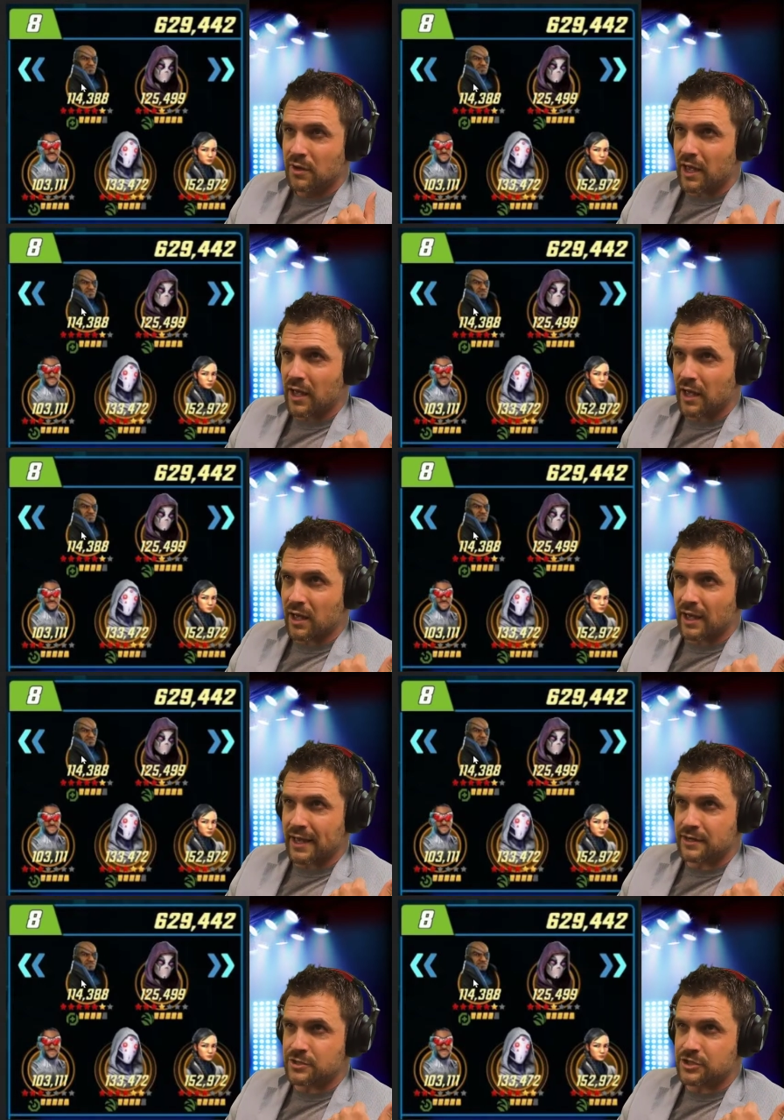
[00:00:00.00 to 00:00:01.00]

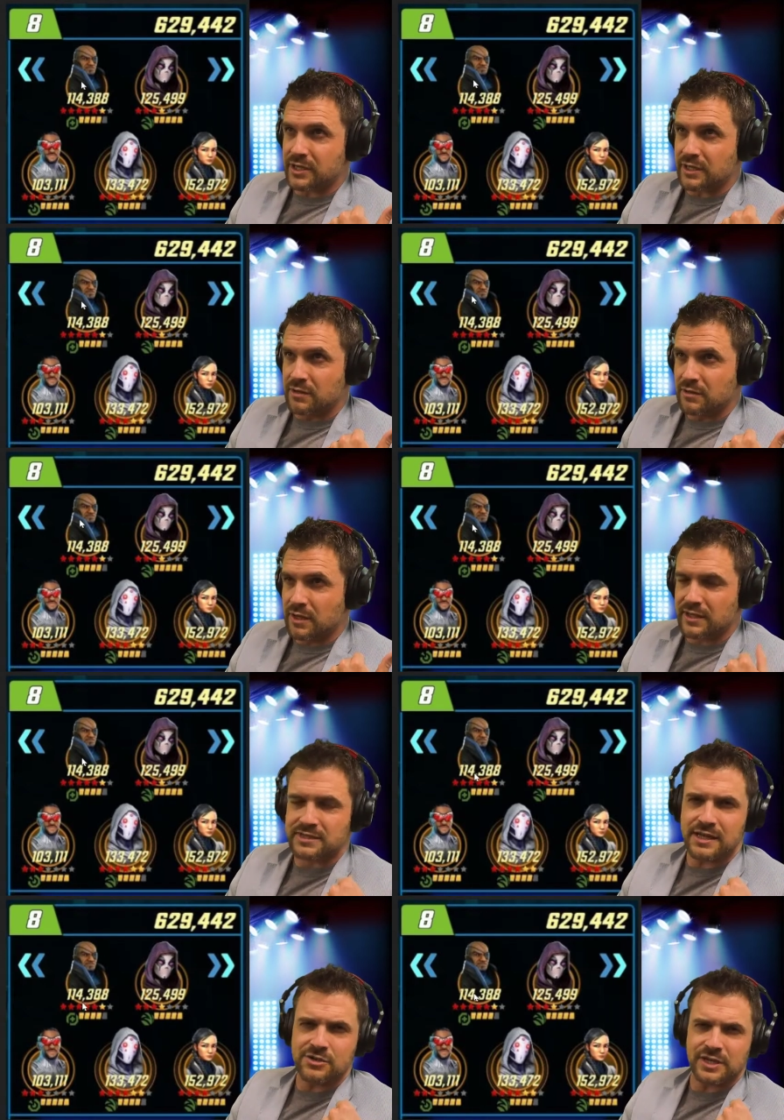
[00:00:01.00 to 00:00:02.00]
energy. I think
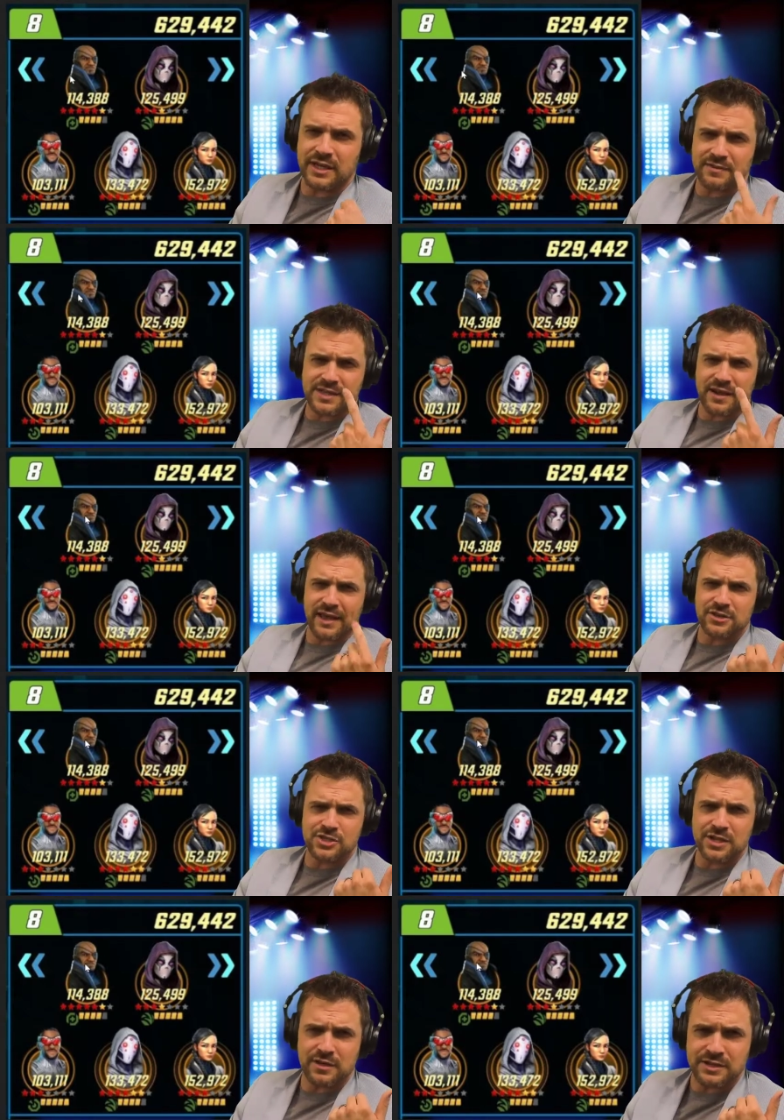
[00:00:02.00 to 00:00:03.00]
it's energy. He gives out
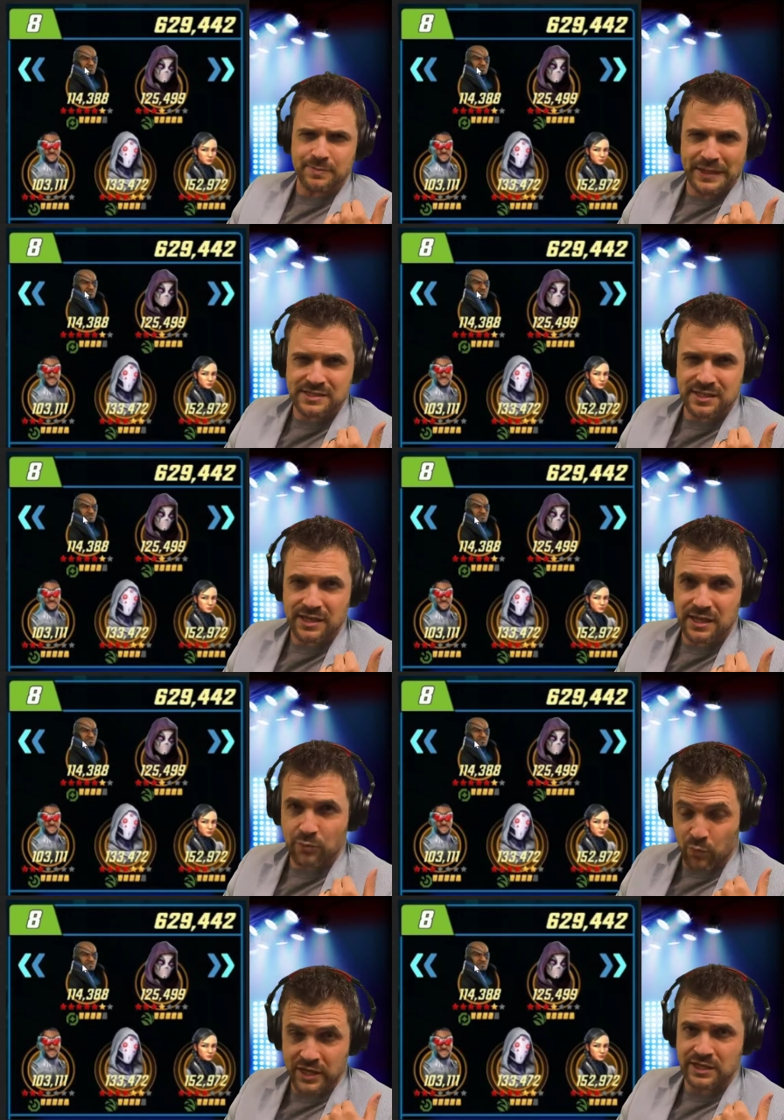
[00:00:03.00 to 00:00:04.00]
energy on his basic
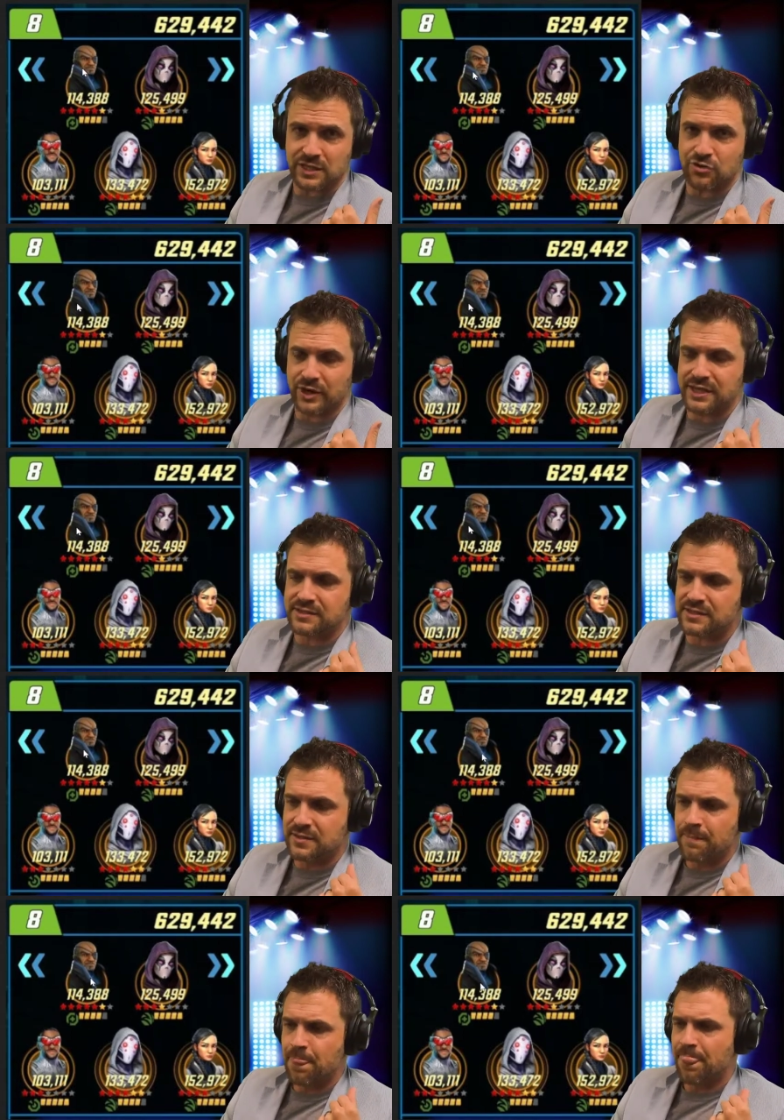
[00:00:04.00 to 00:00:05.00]
when he
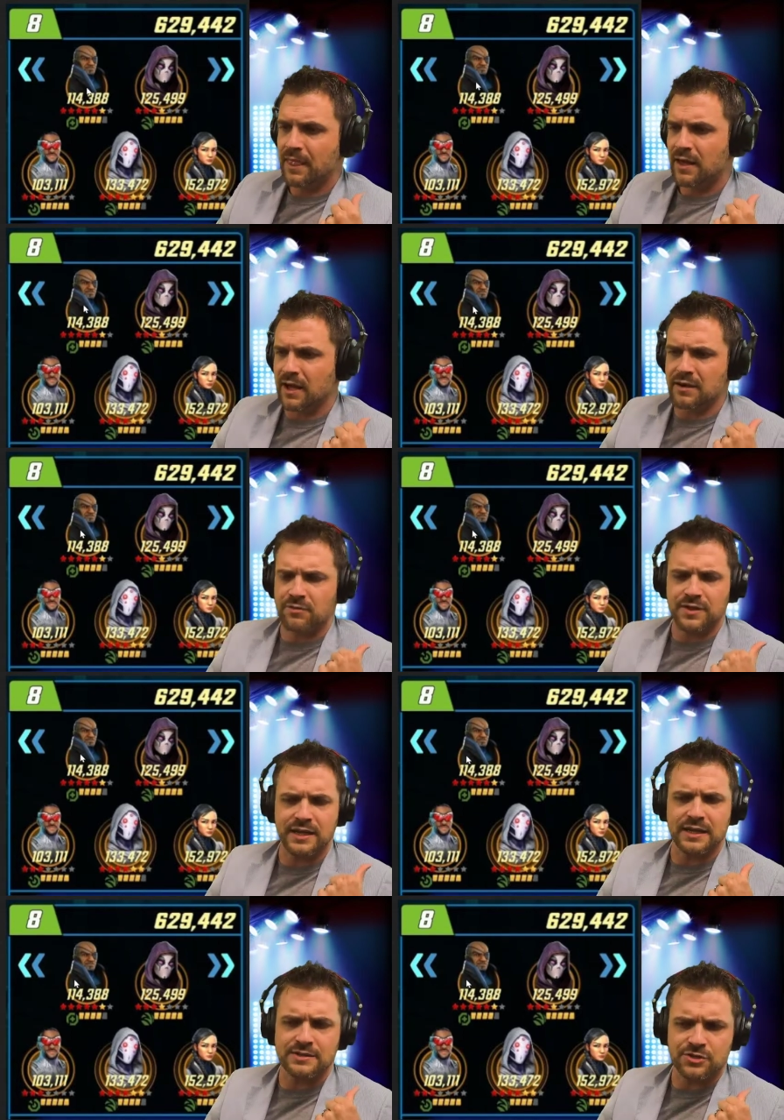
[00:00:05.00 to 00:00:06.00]
crits. I don't think
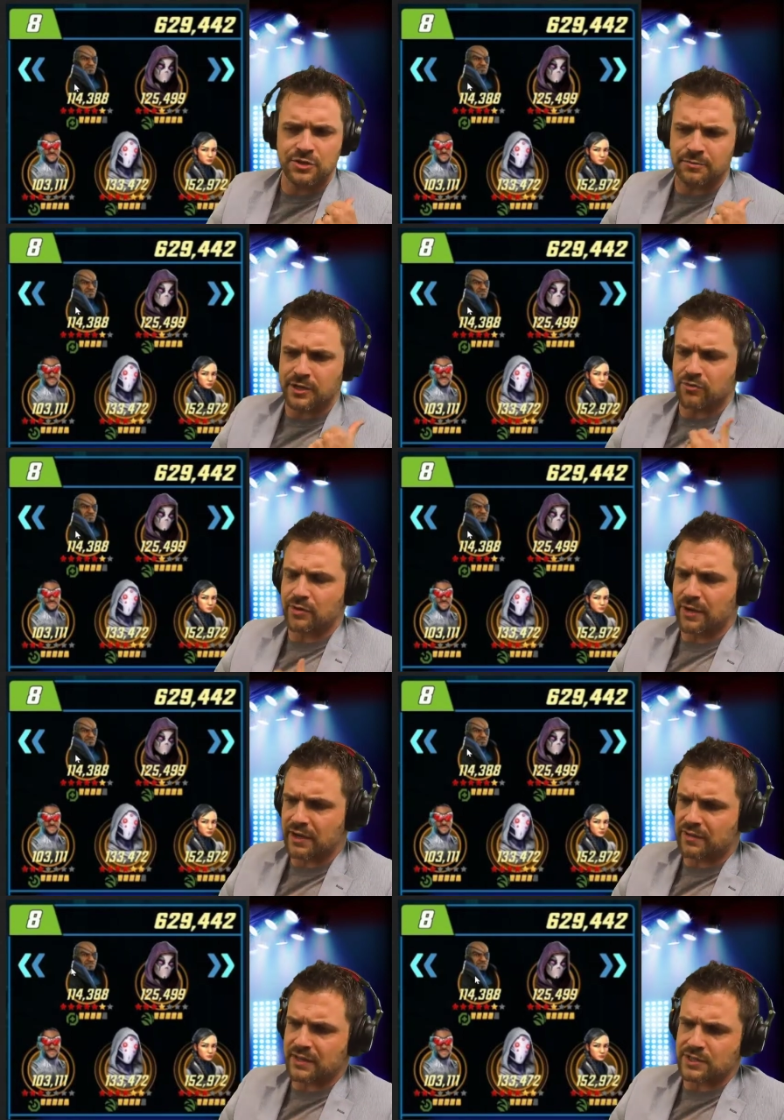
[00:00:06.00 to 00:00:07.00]
he has turn meter rewind.
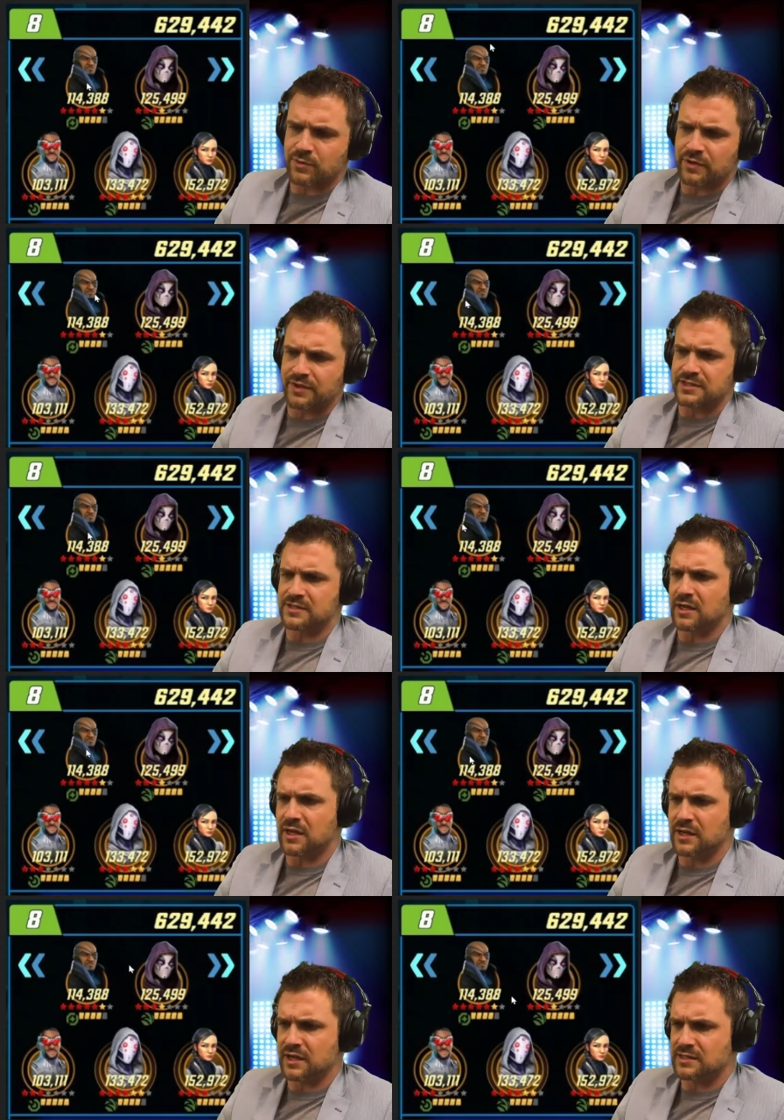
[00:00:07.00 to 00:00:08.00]
I think that's one of his
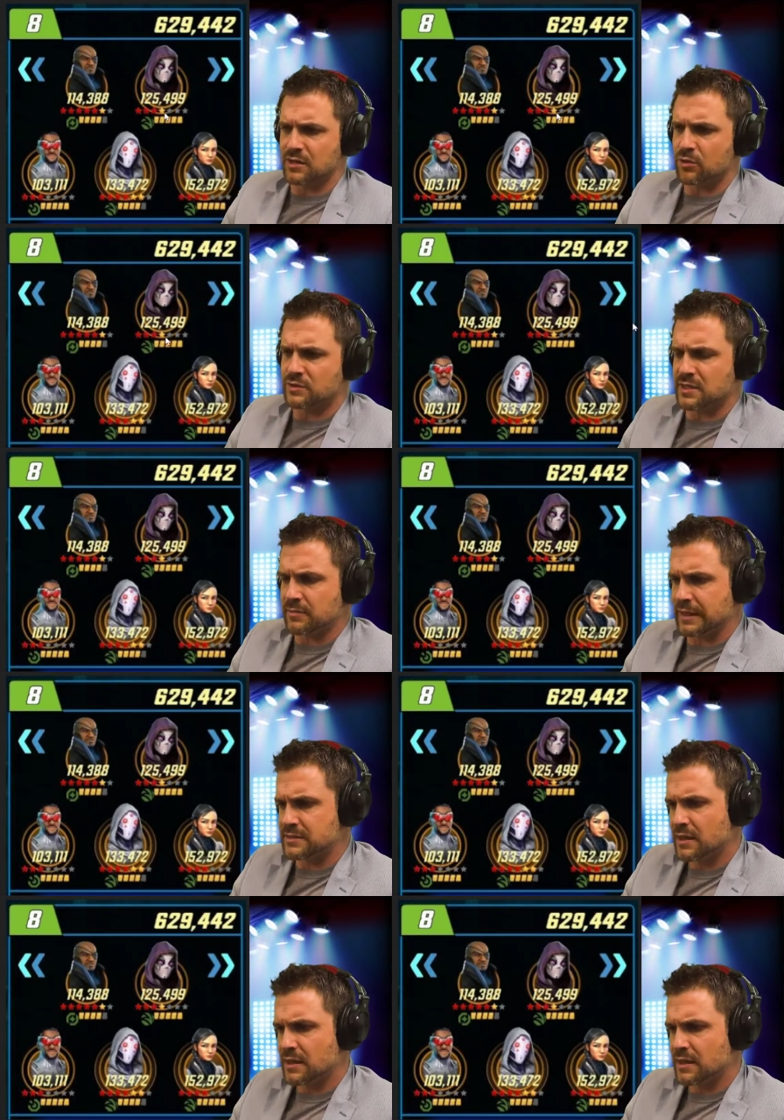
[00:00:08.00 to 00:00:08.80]
old teammates.